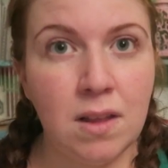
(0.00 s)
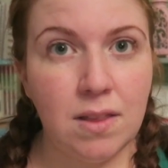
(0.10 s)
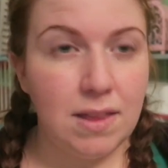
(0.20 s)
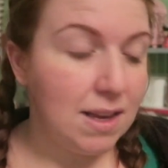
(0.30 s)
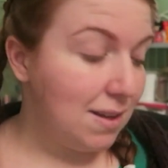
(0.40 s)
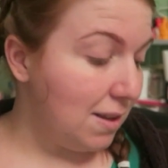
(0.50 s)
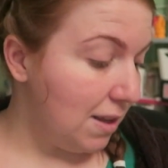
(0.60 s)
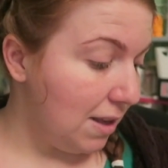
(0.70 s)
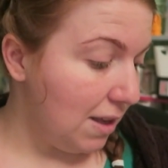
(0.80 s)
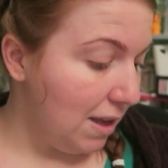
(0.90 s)
next
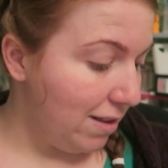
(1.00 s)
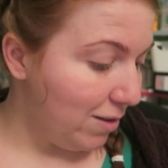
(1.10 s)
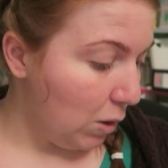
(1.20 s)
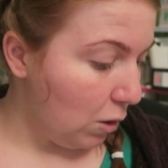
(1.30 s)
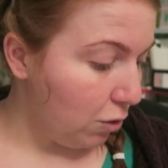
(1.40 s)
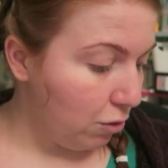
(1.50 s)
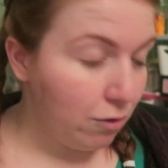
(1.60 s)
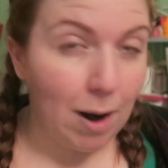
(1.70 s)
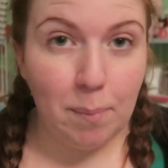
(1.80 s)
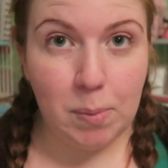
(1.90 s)
thing is all
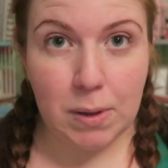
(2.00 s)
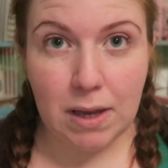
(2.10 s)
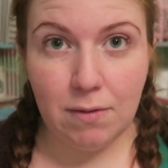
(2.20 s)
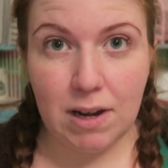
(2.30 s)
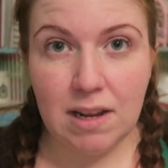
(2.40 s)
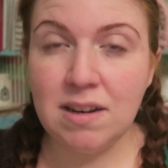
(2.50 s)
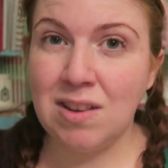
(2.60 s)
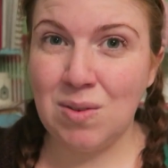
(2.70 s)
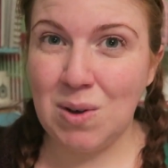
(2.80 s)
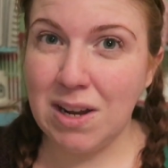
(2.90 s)
scrapbooking related,
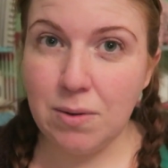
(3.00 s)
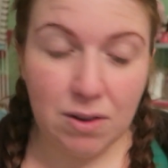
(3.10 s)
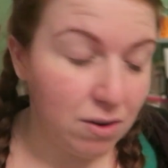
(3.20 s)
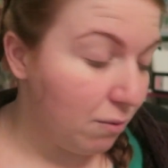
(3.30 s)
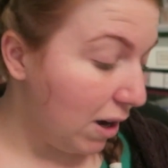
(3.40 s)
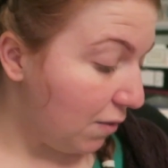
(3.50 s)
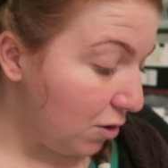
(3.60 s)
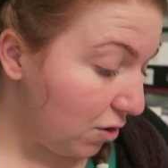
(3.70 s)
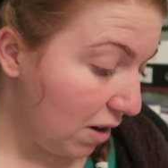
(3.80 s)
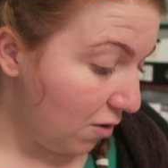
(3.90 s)
so I know it's not
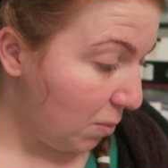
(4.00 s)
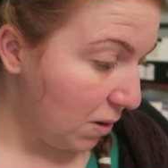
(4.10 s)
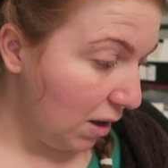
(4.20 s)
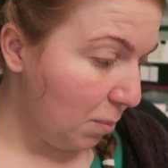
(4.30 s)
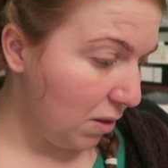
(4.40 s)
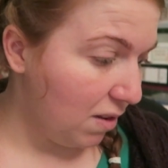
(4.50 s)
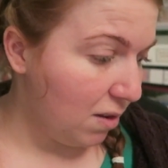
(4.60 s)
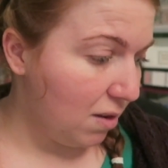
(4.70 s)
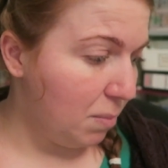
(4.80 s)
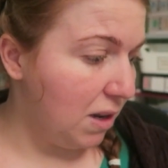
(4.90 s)
relevant to everybody, but
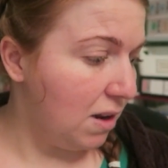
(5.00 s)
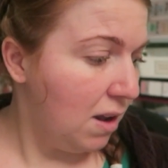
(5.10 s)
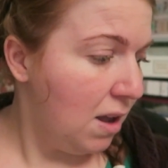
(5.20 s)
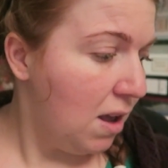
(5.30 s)
it's been